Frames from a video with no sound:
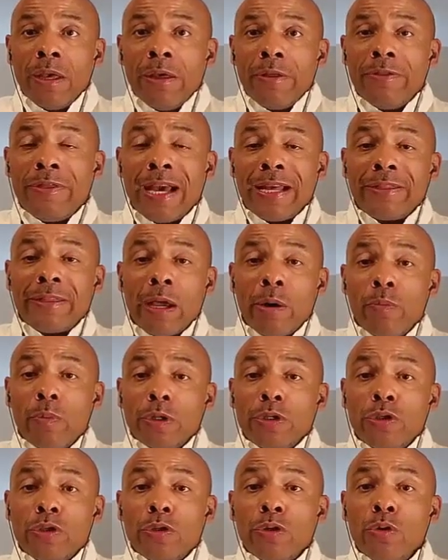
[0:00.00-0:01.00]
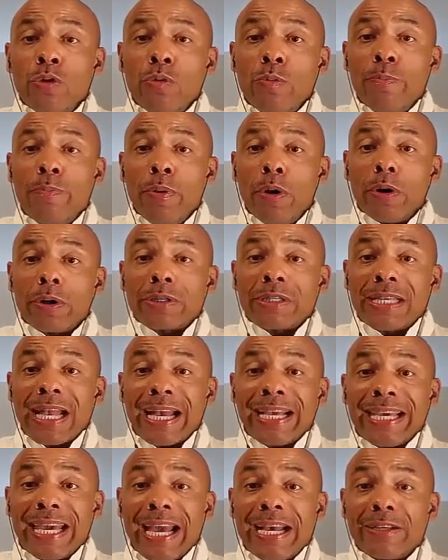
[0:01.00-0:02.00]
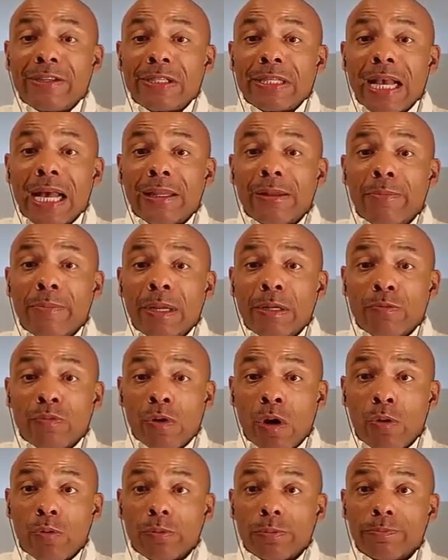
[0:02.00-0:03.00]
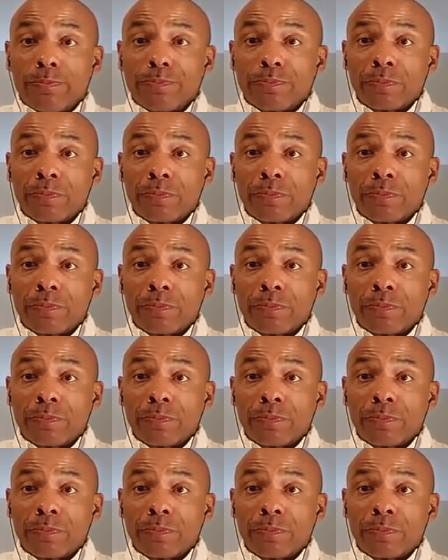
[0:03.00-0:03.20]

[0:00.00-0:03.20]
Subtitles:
that there were two books that King Solomon wrote